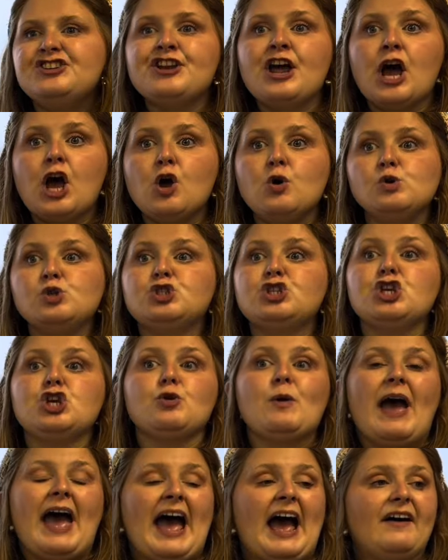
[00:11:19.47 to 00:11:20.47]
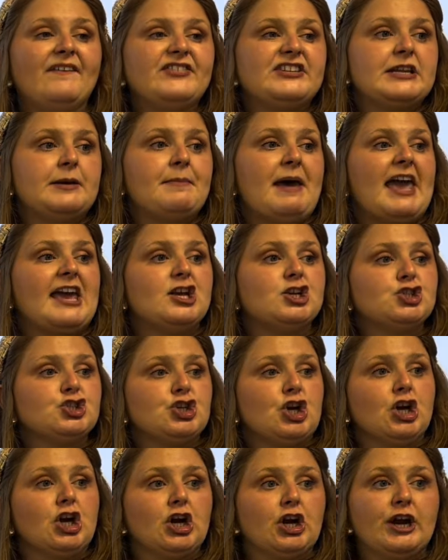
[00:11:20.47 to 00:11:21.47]
No. So you have to make
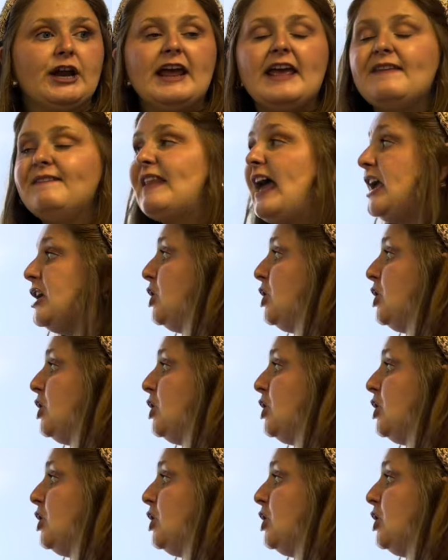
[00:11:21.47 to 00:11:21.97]
sure that